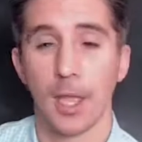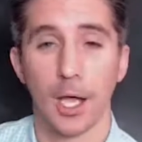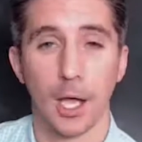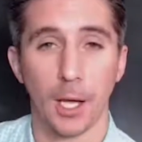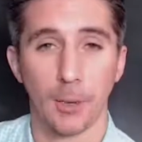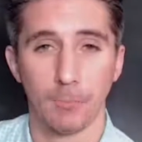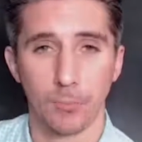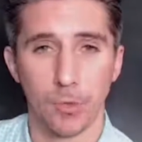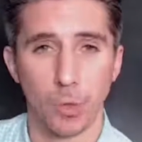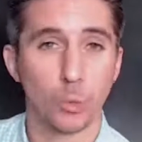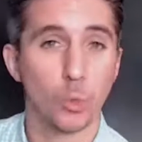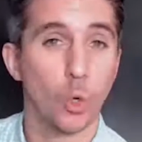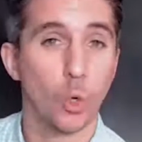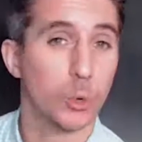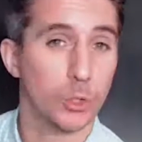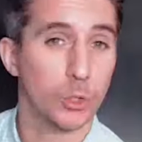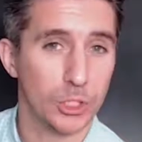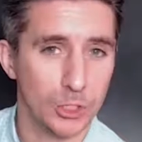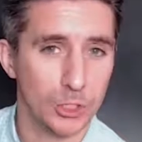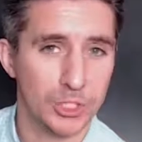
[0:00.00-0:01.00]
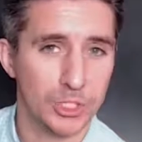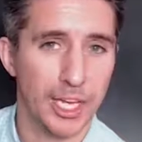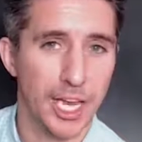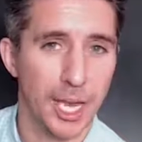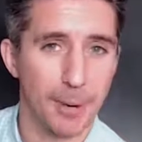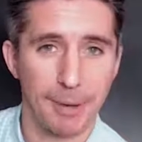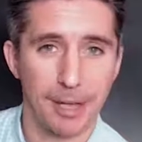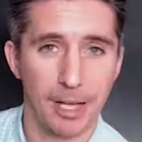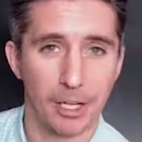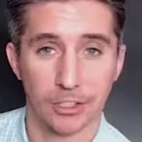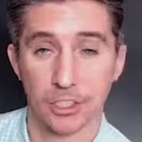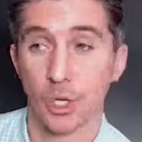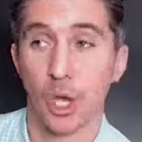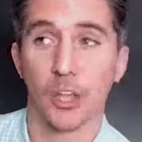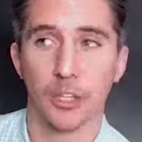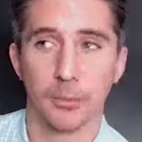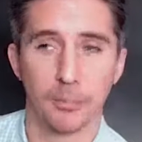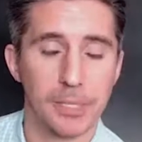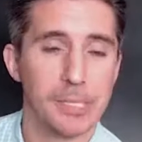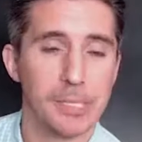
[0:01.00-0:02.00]
Um, what would you say about to
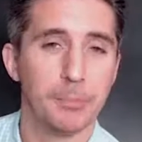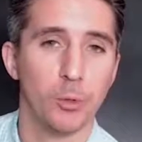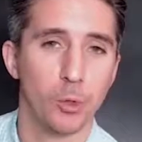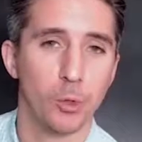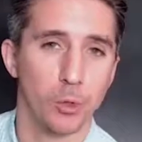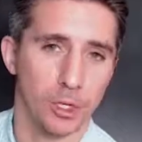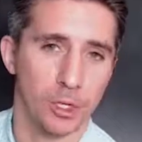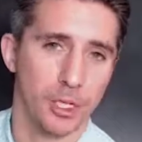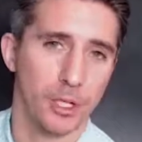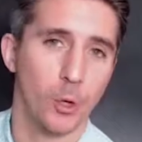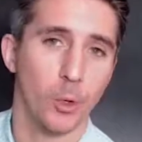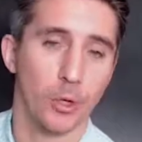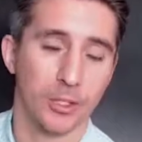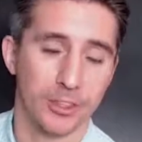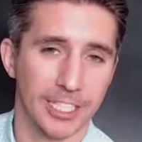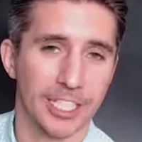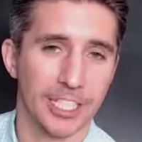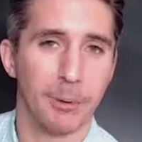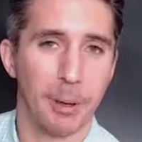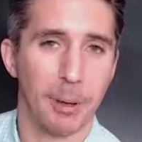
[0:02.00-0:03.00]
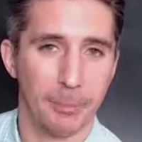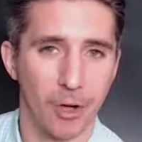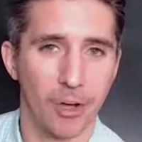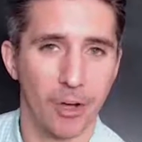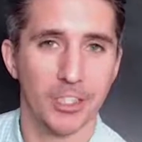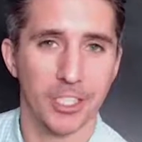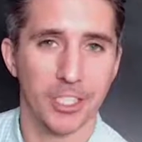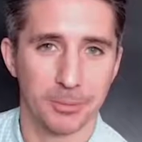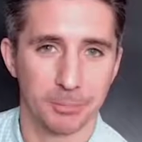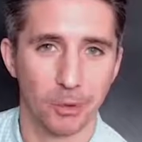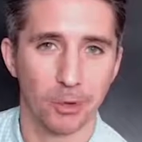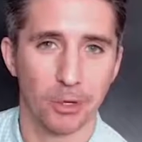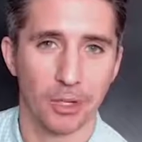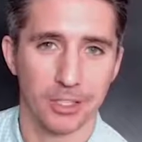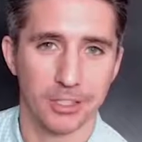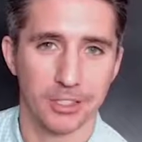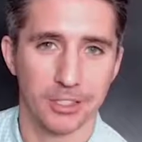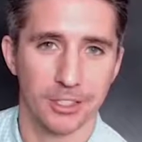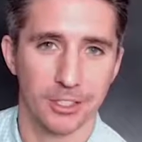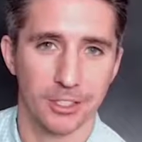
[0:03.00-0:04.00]
other people who are thinking about buying this
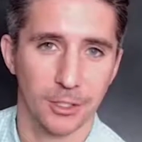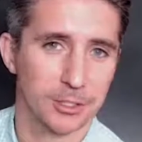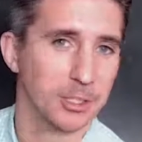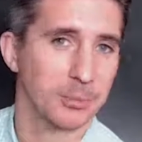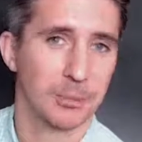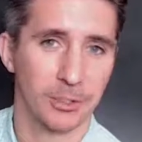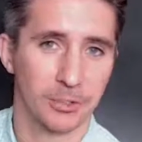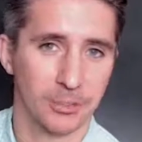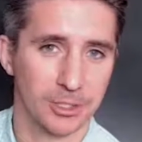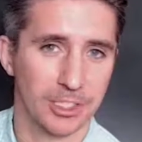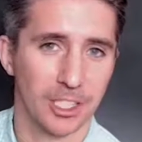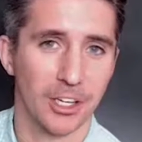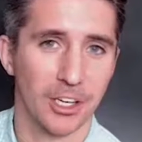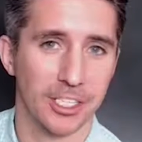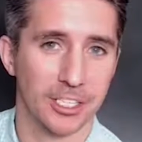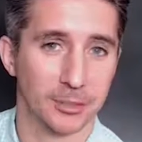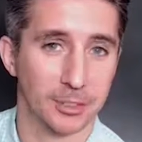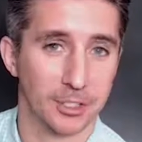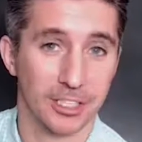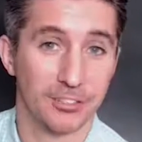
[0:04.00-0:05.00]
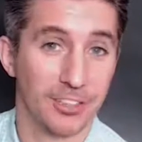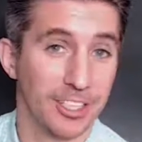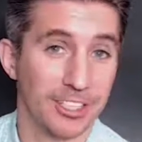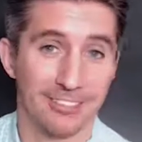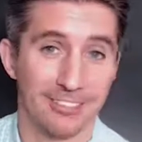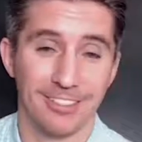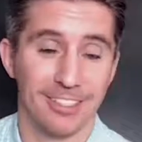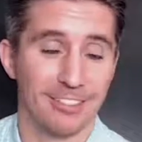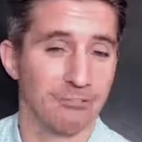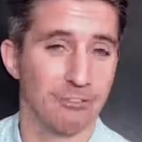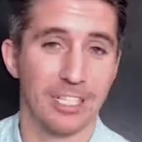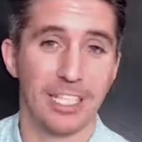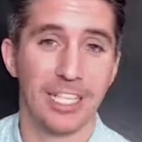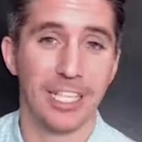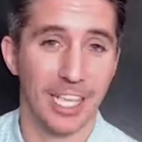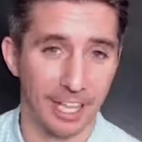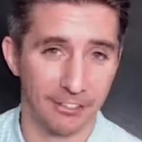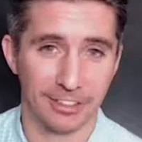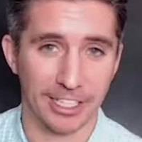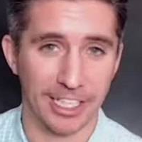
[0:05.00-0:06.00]
product or something on those lines? Because if they're really
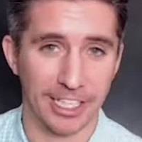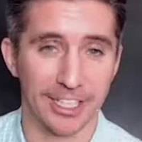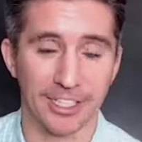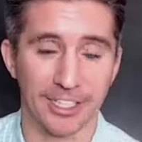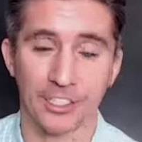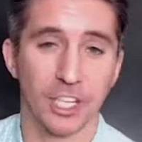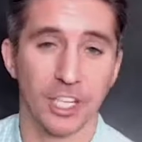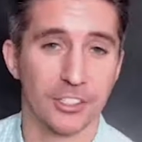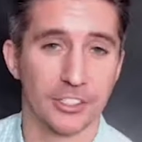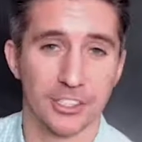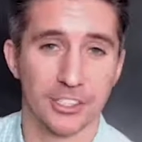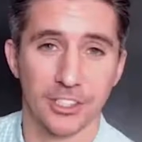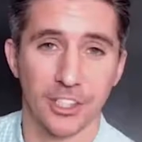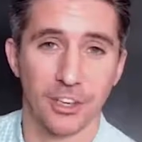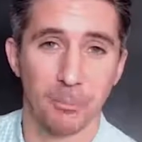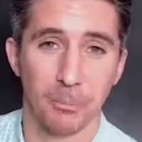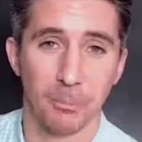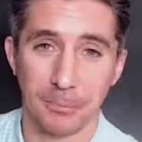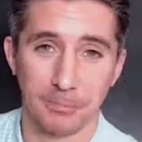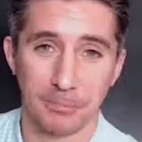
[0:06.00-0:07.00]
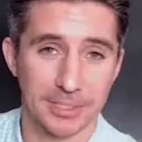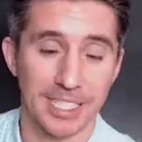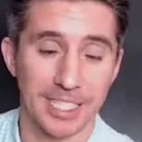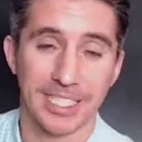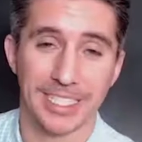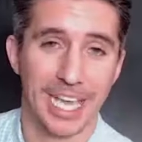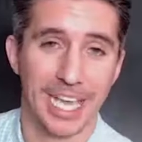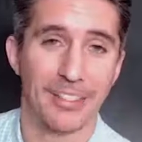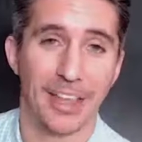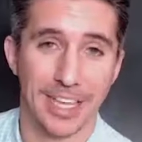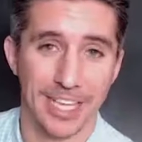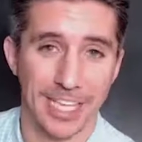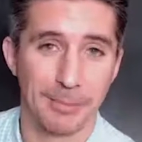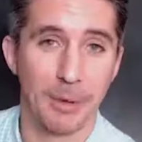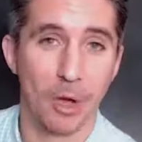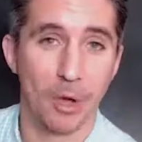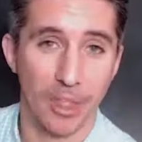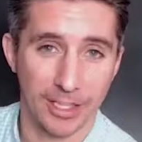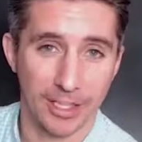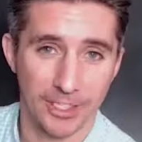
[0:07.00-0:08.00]
loving it, the chances are by sending out that
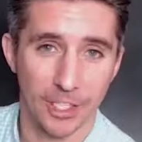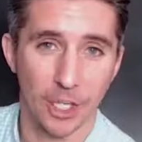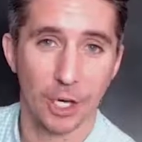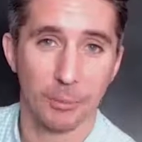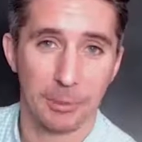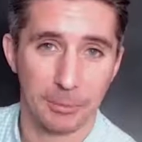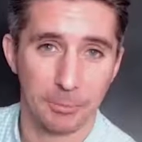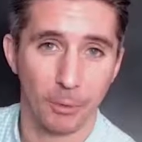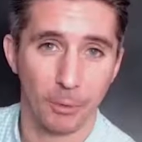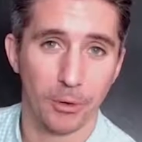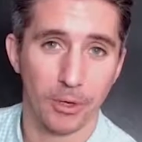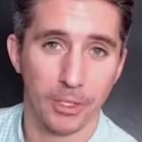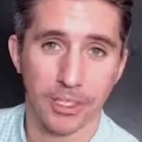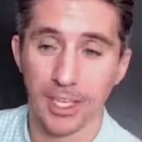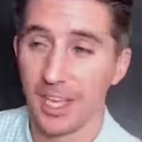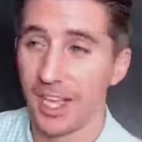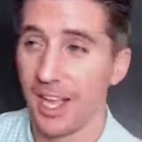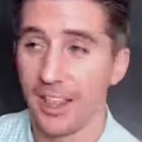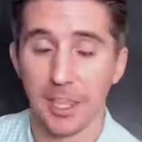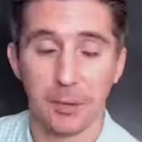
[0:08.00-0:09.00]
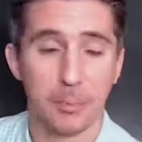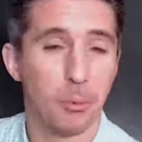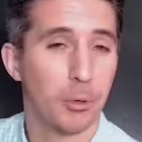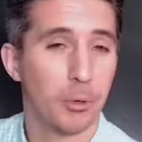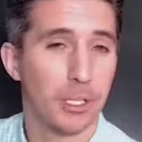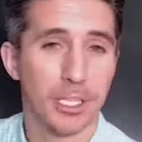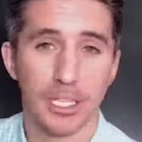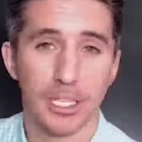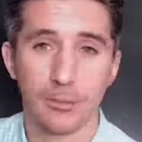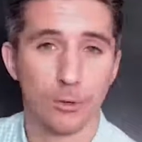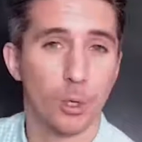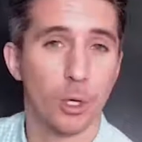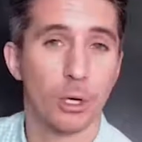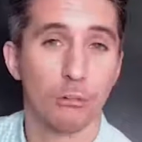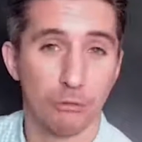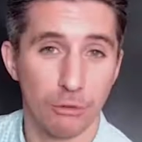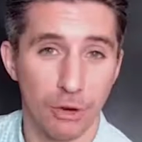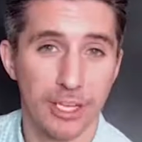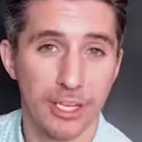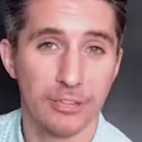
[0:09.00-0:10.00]
email at that timely point, they're probably going to give you
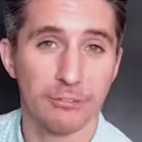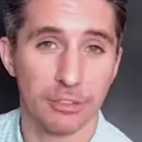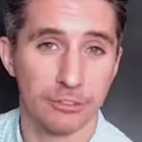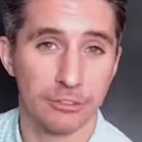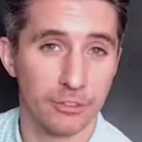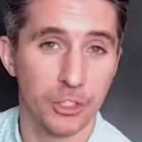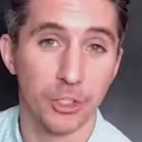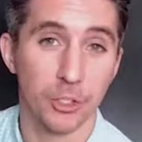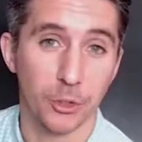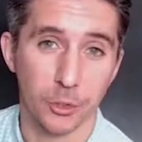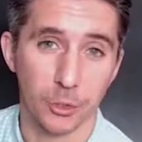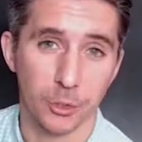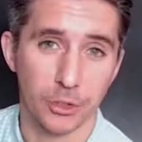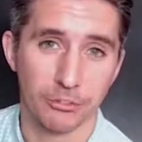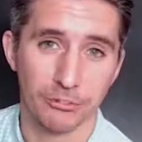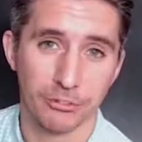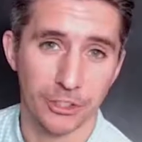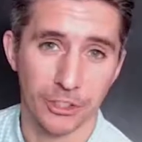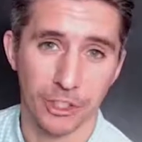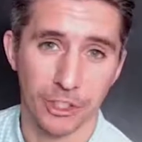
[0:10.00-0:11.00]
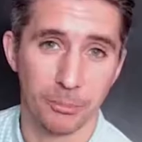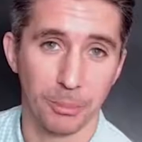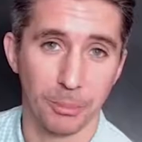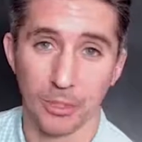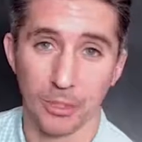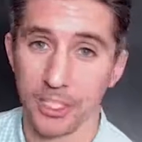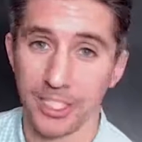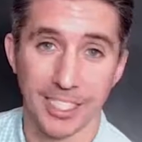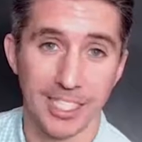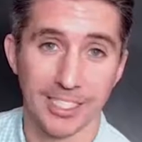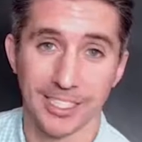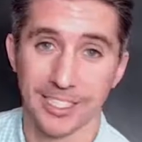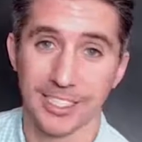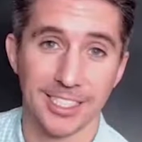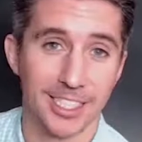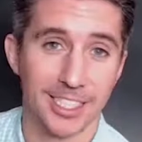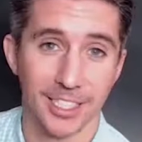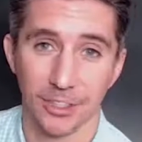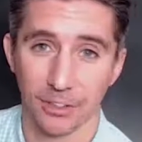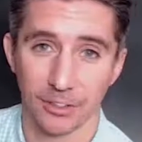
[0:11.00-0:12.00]
a rave review, for example, right. and
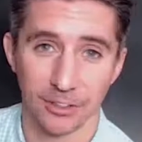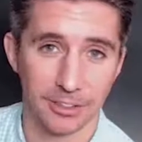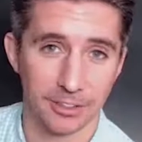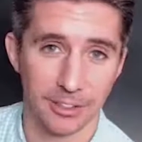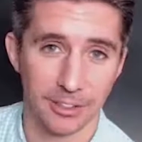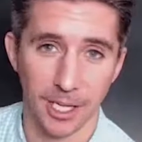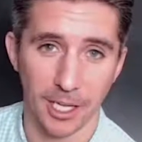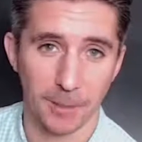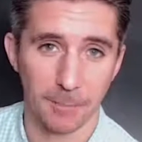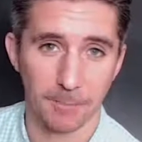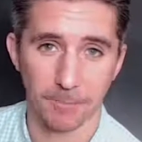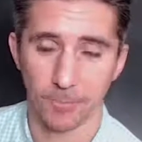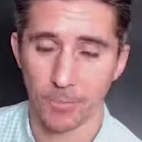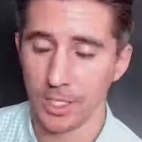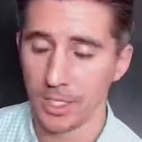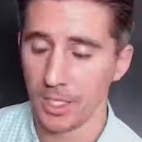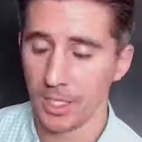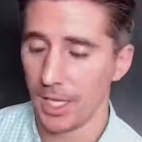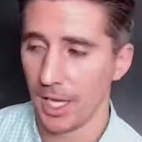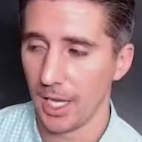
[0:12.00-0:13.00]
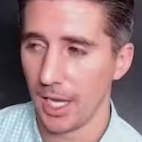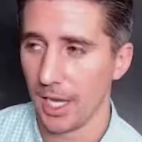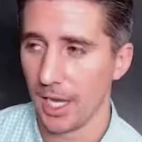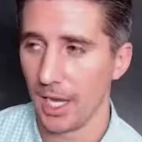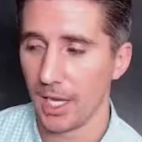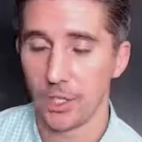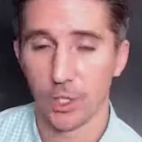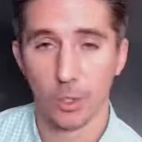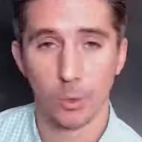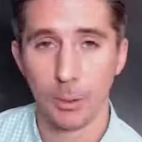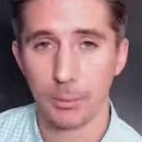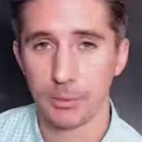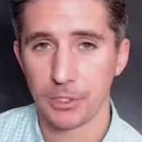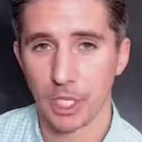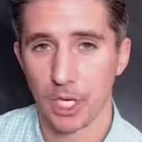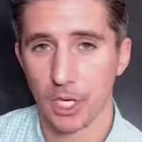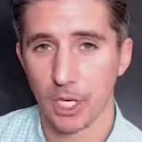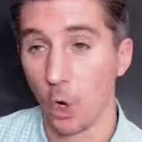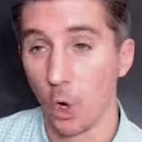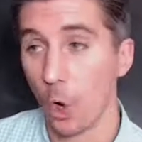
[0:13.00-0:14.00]
click on um, uh, your
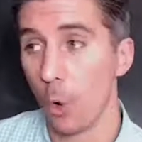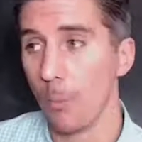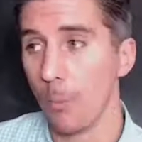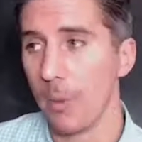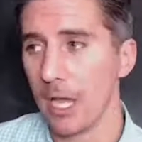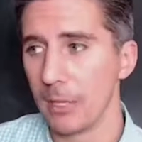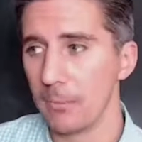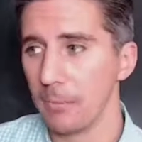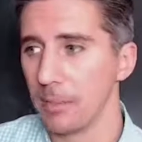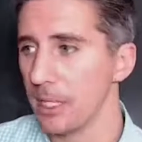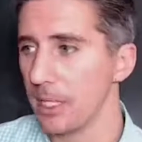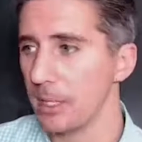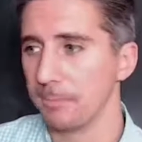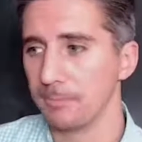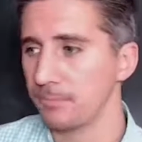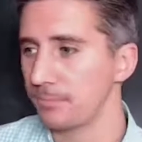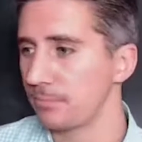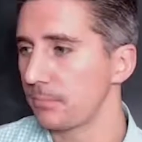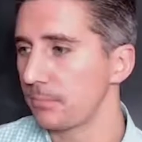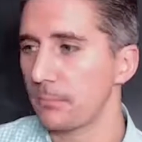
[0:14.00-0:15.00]
website. Or maybe